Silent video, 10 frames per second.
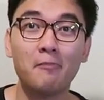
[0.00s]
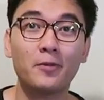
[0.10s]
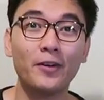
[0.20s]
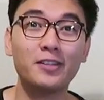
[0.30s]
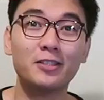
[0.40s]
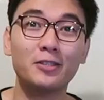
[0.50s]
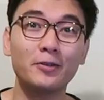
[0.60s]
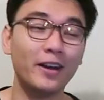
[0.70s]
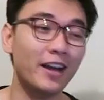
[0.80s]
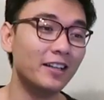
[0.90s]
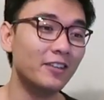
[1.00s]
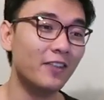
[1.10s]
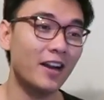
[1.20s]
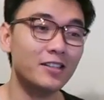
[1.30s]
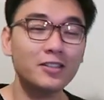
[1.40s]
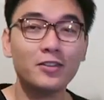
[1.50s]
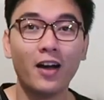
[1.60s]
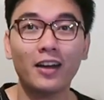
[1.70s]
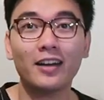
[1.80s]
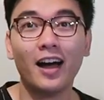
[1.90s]
I'm going to do another reaction to
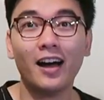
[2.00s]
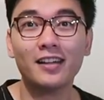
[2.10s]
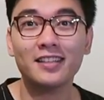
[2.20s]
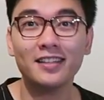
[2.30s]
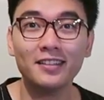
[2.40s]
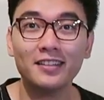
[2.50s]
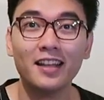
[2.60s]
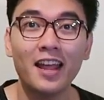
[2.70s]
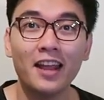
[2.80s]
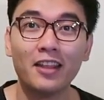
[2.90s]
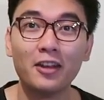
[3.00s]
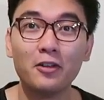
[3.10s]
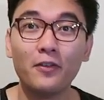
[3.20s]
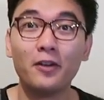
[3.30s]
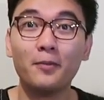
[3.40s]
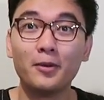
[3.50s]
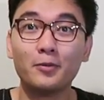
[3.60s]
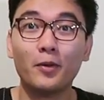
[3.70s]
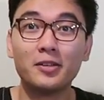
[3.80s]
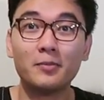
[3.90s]
other artists. Thank you very much
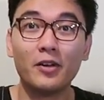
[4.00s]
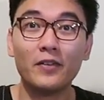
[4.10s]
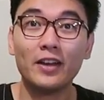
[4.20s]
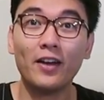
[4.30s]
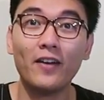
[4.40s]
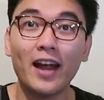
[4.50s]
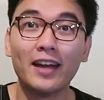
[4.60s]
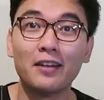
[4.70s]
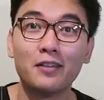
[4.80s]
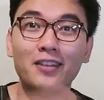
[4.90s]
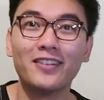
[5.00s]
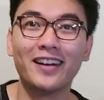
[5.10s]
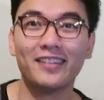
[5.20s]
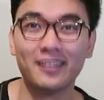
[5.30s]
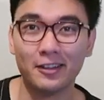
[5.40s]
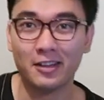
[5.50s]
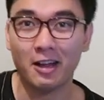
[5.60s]
for watching my video, and I see you guys next